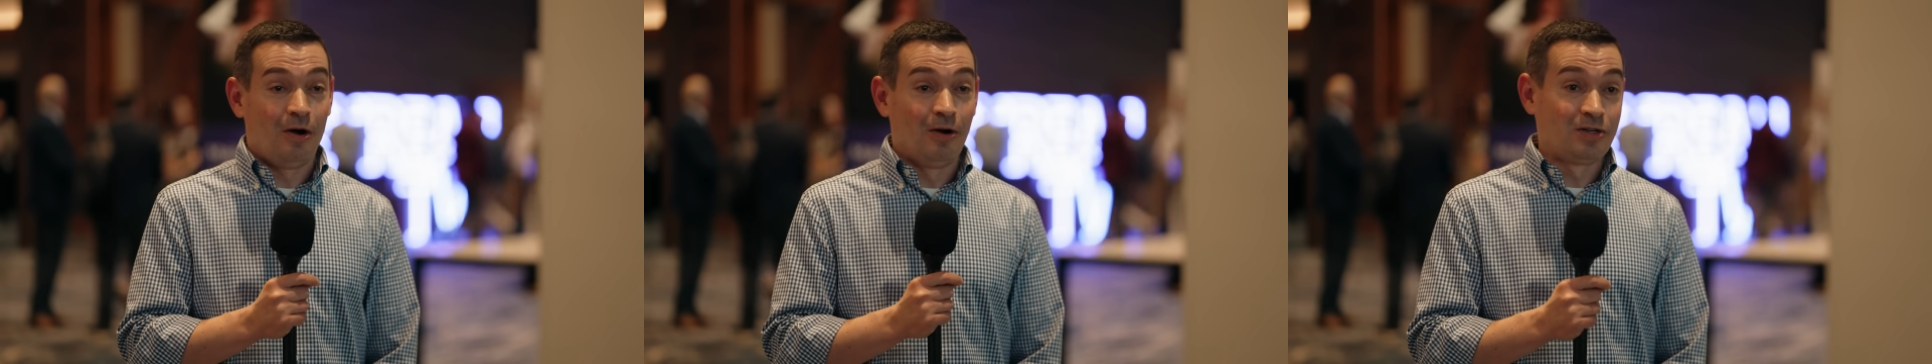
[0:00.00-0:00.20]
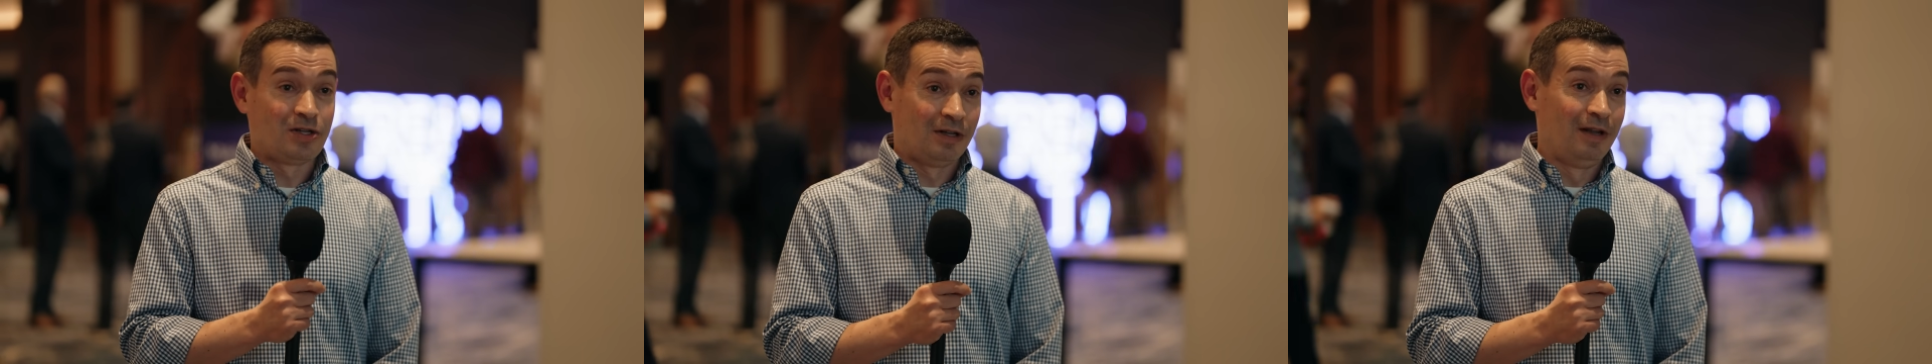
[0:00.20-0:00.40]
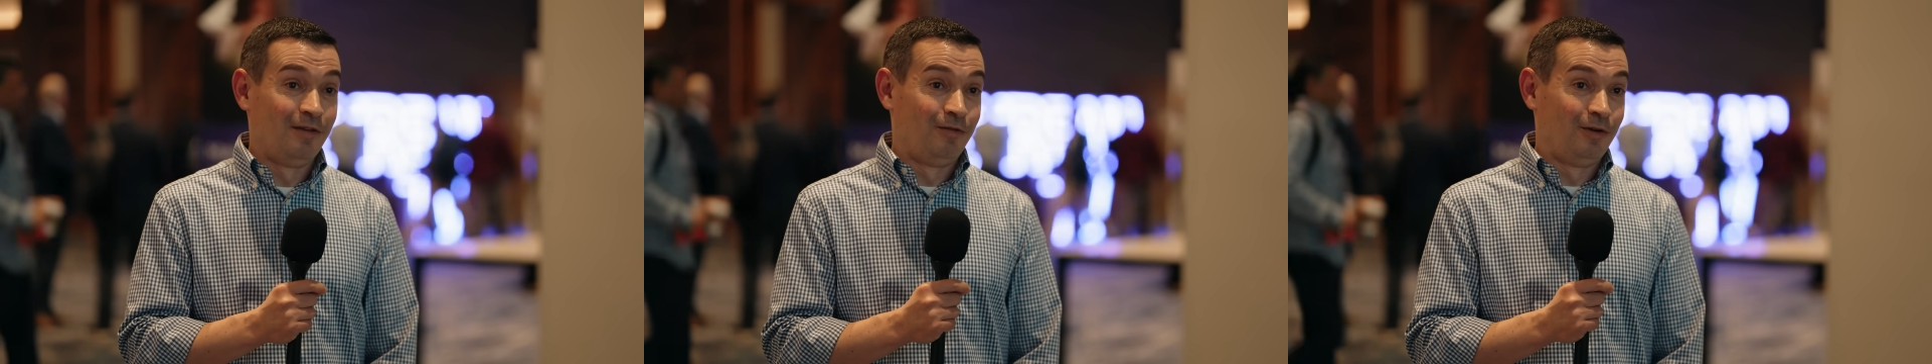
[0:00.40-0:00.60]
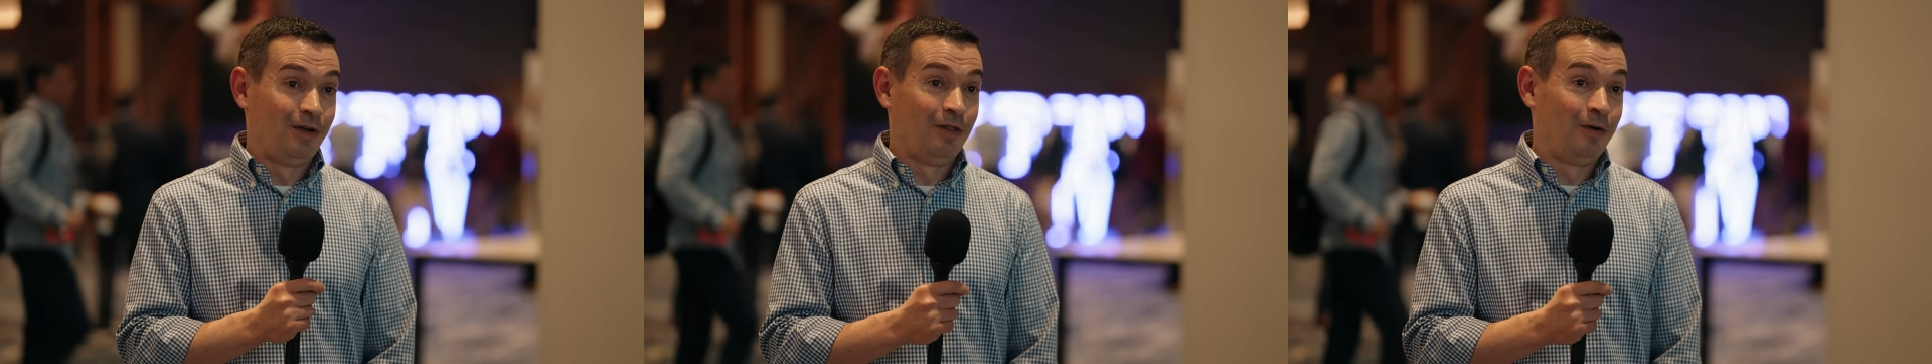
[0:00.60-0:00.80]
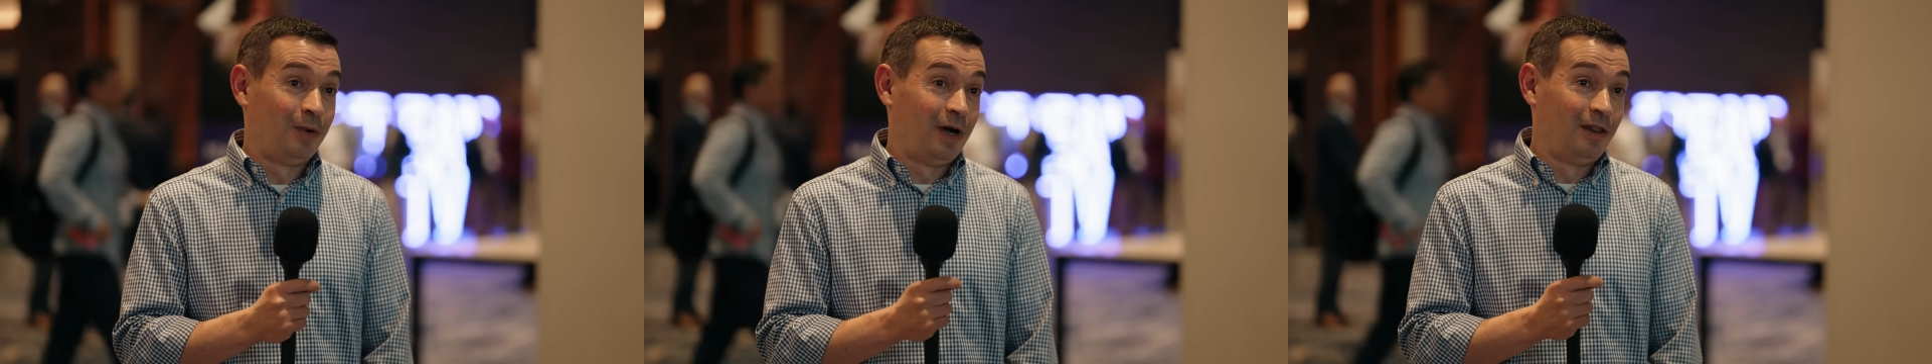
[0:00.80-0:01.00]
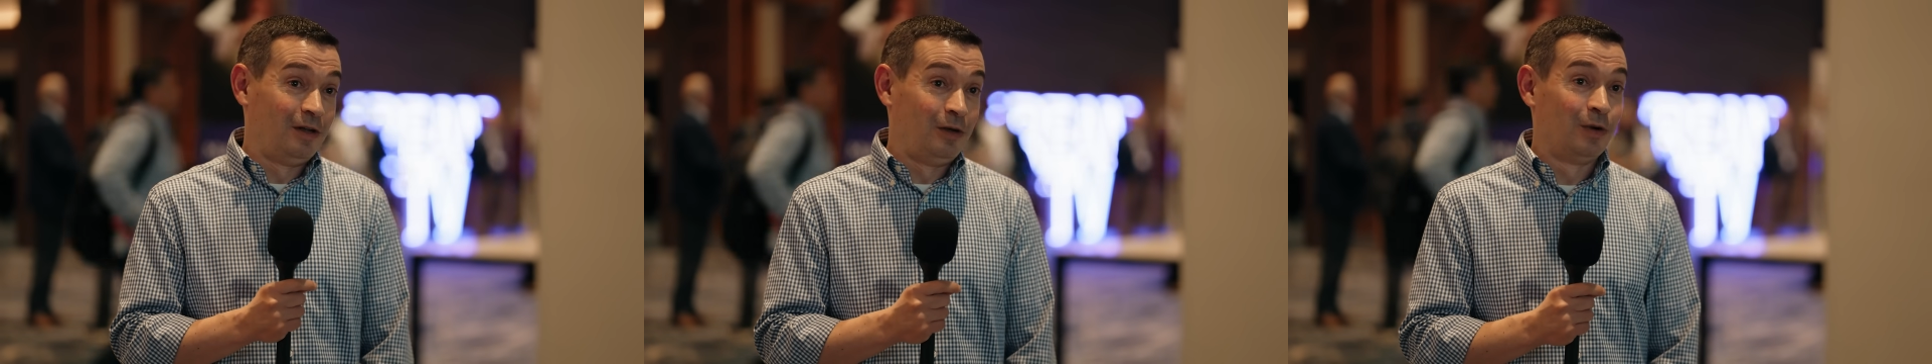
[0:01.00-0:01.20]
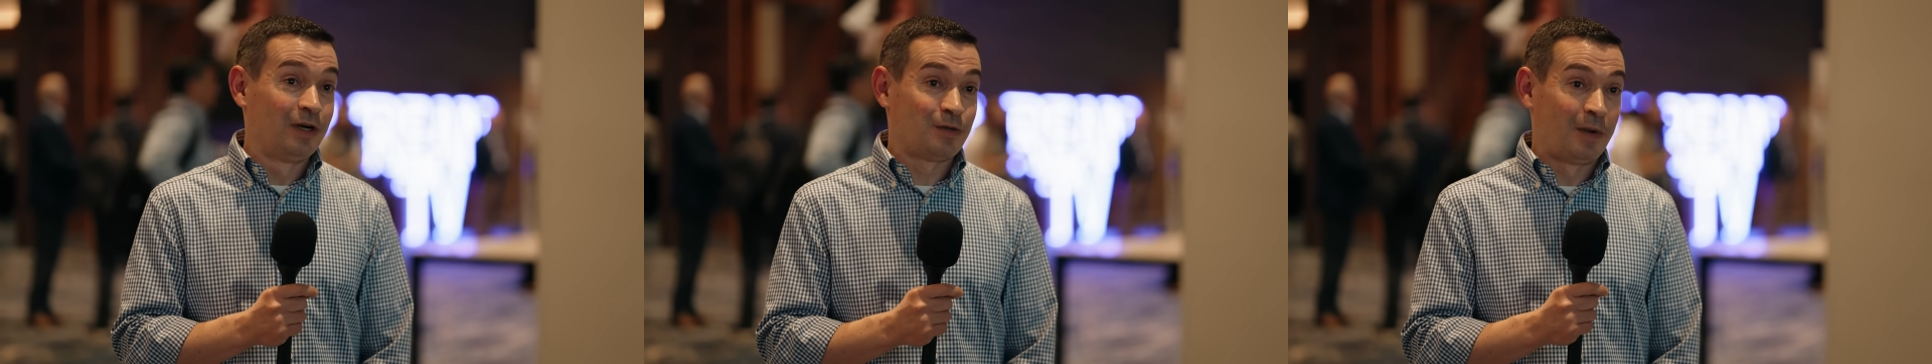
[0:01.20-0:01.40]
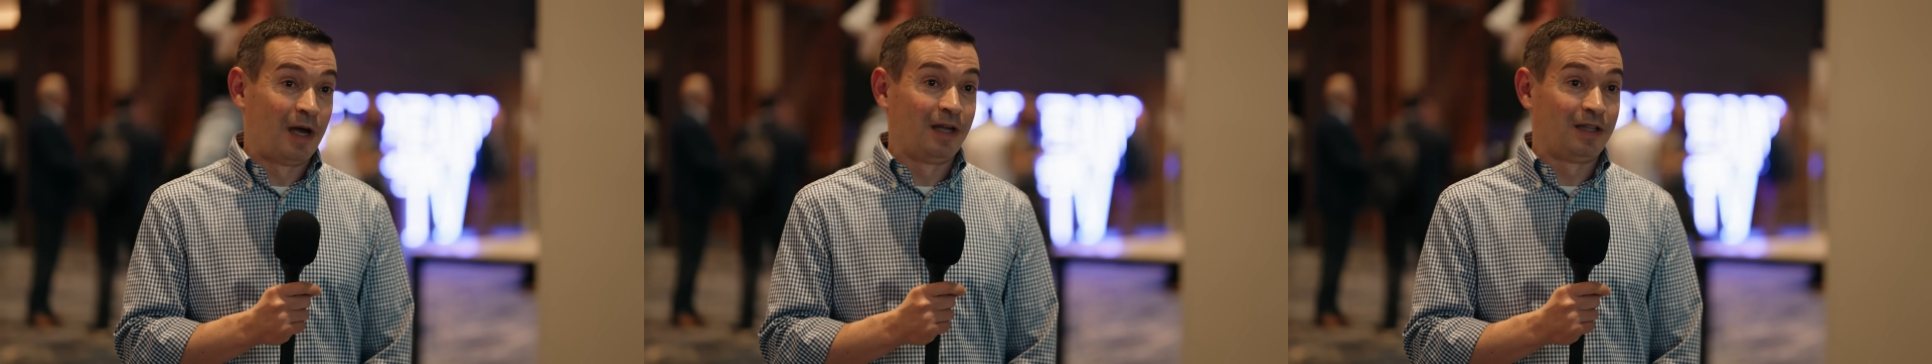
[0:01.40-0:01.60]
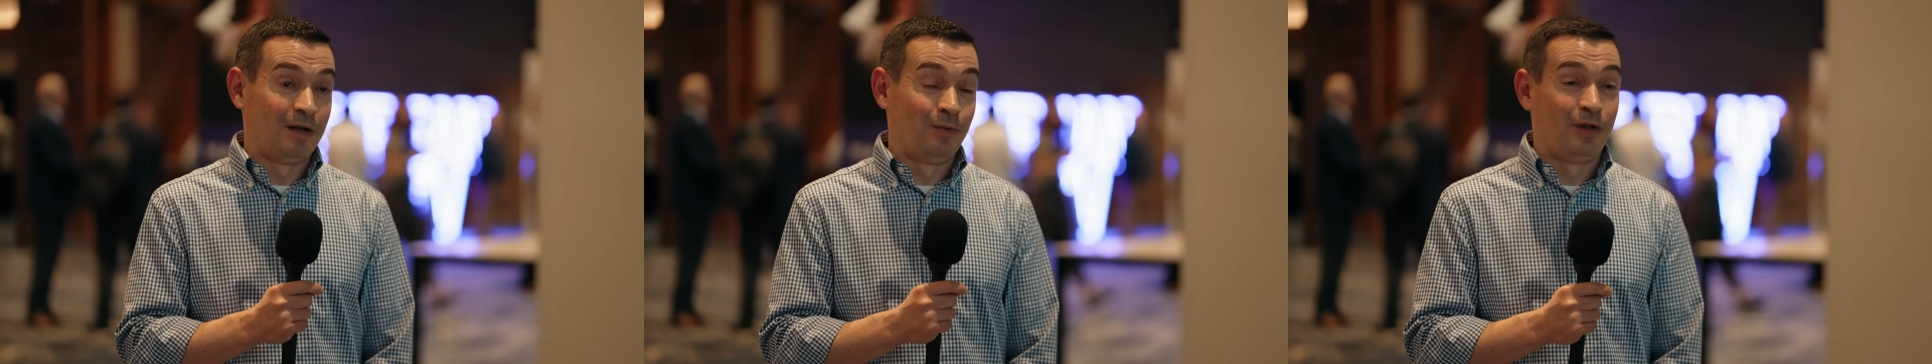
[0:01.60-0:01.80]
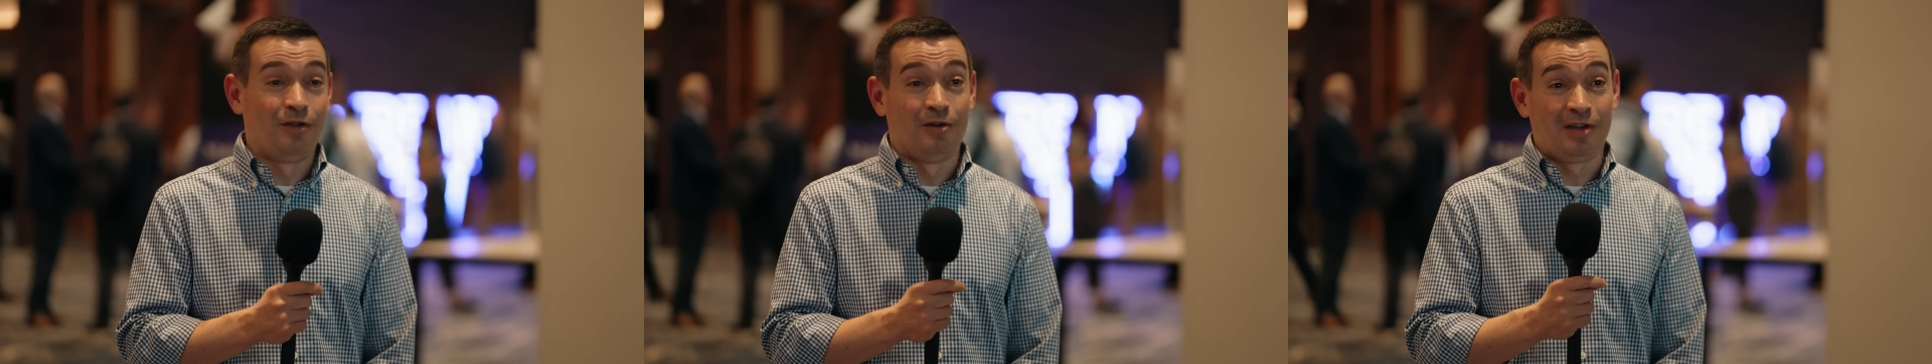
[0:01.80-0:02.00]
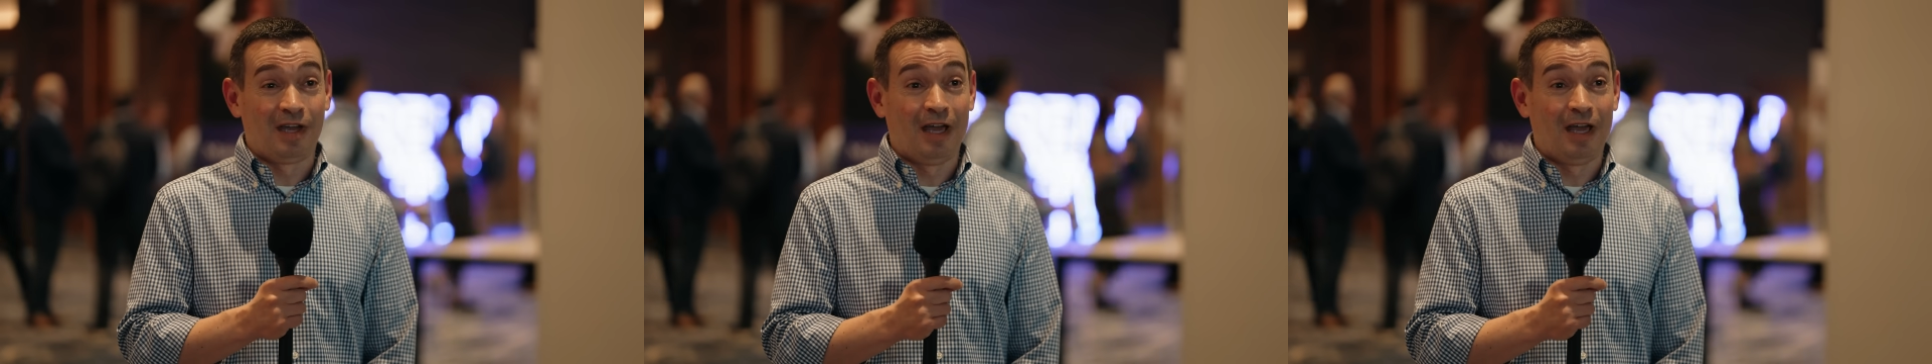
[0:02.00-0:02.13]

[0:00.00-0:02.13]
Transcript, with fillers: are delivering the way that you expect and with your